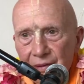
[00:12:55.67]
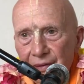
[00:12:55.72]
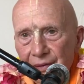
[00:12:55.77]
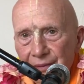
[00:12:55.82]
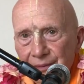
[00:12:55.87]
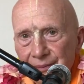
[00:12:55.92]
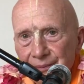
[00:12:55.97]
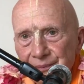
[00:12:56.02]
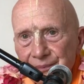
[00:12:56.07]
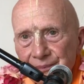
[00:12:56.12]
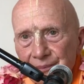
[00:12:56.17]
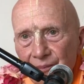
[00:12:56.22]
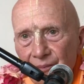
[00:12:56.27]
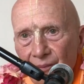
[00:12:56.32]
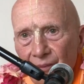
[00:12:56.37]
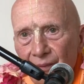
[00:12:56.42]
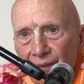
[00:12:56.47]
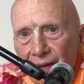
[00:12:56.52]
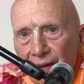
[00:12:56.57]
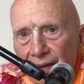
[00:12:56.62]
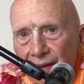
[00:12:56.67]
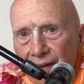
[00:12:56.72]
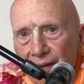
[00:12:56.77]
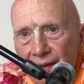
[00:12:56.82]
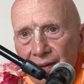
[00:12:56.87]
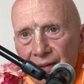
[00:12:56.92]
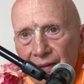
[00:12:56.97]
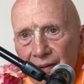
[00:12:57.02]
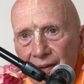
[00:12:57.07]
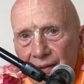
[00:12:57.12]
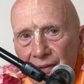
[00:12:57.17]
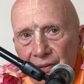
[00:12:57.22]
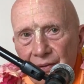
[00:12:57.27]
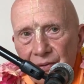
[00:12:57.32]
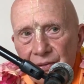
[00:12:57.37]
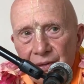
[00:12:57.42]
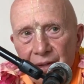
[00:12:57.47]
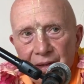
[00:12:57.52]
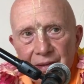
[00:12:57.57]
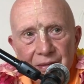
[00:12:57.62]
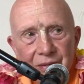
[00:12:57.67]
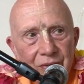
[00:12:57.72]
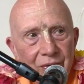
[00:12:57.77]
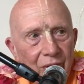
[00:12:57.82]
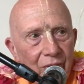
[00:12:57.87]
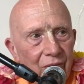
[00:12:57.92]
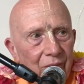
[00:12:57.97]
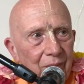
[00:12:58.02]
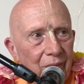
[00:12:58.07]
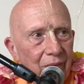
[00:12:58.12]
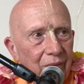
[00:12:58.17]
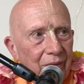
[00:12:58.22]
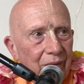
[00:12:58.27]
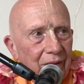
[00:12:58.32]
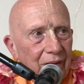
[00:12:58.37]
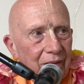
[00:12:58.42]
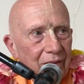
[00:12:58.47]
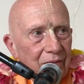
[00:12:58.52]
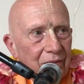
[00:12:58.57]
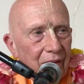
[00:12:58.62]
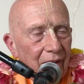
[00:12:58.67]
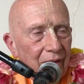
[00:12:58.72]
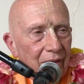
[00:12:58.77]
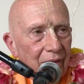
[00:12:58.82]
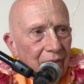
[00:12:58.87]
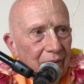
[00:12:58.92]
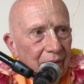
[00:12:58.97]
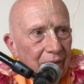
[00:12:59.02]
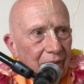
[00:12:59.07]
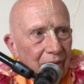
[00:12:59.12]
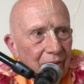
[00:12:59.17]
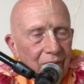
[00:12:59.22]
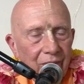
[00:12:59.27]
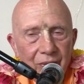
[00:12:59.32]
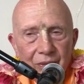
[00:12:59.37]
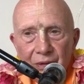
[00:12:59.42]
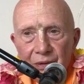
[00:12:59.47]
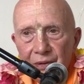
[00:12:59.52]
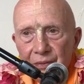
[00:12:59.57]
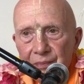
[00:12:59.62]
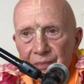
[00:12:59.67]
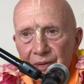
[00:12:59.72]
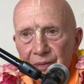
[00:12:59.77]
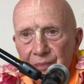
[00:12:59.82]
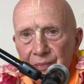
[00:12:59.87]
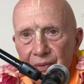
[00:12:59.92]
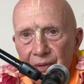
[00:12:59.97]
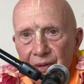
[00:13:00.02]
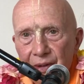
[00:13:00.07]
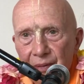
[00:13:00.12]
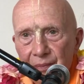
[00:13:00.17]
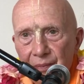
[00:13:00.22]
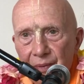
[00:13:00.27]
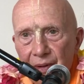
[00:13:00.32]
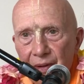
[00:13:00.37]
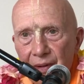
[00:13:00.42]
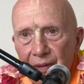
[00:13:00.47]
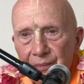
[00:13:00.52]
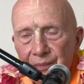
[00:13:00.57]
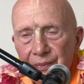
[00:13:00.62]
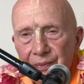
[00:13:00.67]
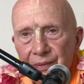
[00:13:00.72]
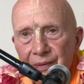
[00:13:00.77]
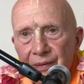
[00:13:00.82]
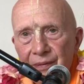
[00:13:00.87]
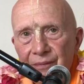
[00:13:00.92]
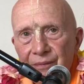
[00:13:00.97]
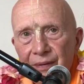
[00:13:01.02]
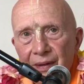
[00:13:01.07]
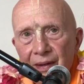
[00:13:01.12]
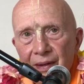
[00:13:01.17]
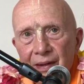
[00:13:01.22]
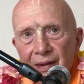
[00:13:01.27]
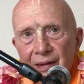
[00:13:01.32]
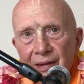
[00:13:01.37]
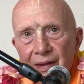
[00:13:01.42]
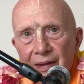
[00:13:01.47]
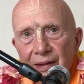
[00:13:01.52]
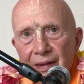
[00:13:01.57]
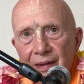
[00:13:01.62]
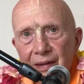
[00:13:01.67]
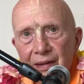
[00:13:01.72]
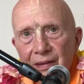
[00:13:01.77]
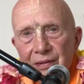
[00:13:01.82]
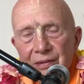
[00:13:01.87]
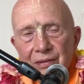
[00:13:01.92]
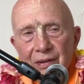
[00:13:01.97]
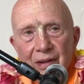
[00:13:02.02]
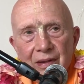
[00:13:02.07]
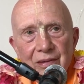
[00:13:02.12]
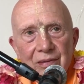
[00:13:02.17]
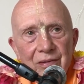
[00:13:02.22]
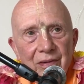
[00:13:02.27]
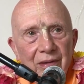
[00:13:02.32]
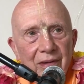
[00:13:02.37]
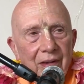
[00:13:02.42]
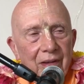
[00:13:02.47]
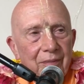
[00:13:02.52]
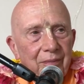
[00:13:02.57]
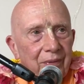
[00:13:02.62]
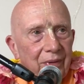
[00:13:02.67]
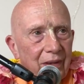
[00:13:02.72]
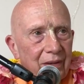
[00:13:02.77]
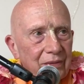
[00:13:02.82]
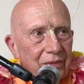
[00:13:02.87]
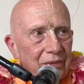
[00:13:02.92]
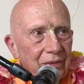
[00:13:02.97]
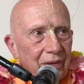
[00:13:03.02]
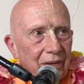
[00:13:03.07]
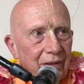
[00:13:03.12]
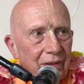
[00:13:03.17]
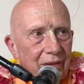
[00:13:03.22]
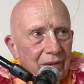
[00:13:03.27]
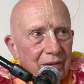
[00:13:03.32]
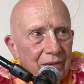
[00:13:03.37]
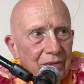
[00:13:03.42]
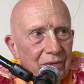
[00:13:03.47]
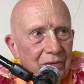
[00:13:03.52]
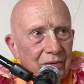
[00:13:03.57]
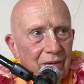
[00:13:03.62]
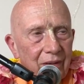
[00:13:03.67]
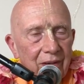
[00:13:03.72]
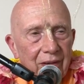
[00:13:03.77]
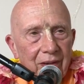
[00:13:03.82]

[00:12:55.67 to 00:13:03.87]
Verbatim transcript: there. And then there's nice ceremonies honoring the Lord. People come up, they get a chance to get blessings. They